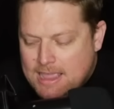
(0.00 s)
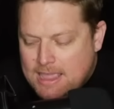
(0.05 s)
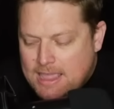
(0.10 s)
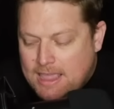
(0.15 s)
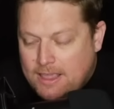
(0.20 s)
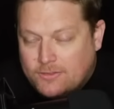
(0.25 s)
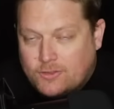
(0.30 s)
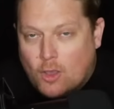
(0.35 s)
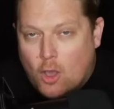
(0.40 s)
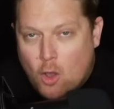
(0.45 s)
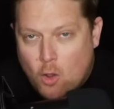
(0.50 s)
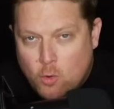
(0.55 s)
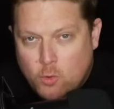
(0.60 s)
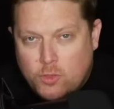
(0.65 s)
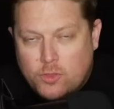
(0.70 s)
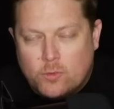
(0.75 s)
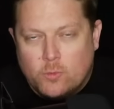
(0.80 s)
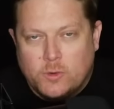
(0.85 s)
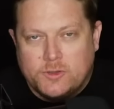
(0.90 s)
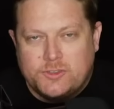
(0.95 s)
his
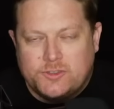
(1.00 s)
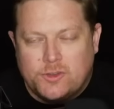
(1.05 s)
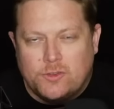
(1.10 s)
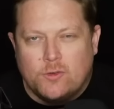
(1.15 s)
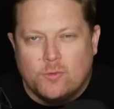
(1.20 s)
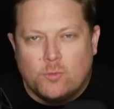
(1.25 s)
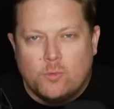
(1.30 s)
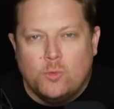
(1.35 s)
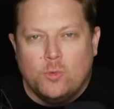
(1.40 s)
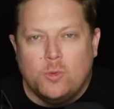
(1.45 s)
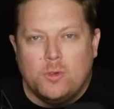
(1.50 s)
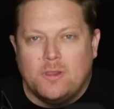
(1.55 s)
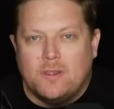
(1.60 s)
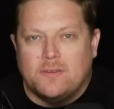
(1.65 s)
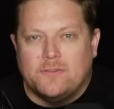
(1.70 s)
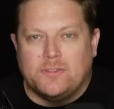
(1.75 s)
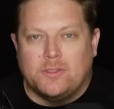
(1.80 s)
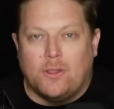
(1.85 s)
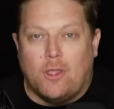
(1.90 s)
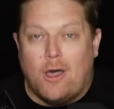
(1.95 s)
oath was to the rule
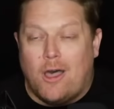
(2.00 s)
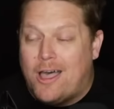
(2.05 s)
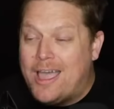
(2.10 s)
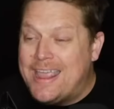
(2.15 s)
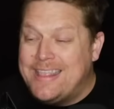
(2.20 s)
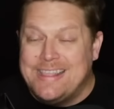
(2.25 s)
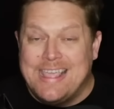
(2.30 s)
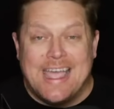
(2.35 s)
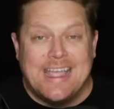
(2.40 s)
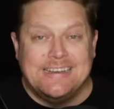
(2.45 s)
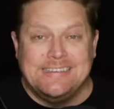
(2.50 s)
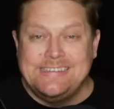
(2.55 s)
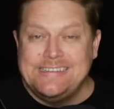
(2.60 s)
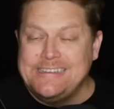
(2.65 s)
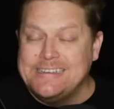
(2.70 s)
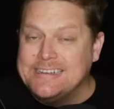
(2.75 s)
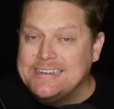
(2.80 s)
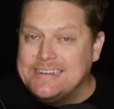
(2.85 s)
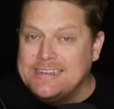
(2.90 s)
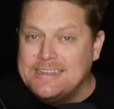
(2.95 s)
of law, and the
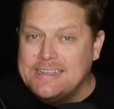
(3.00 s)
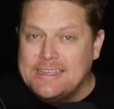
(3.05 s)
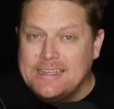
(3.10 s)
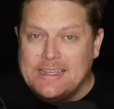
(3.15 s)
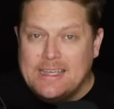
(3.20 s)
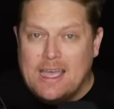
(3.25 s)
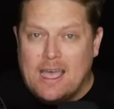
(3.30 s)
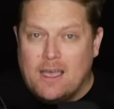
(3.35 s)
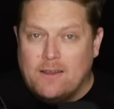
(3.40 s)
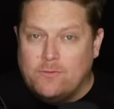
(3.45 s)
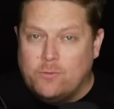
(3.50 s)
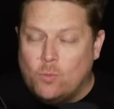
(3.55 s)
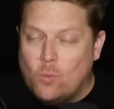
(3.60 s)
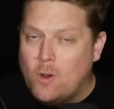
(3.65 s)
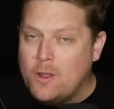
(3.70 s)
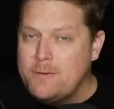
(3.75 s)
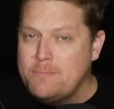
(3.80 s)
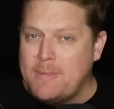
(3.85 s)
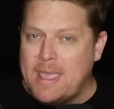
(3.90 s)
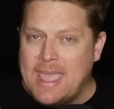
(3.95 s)
idea of
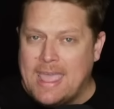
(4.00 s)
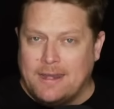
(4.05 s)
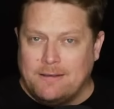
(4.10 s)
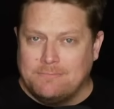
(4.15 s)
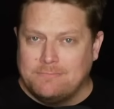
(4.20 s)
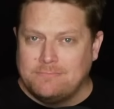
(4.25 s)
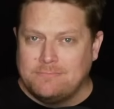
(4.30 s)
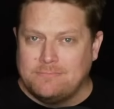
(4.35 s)
one man,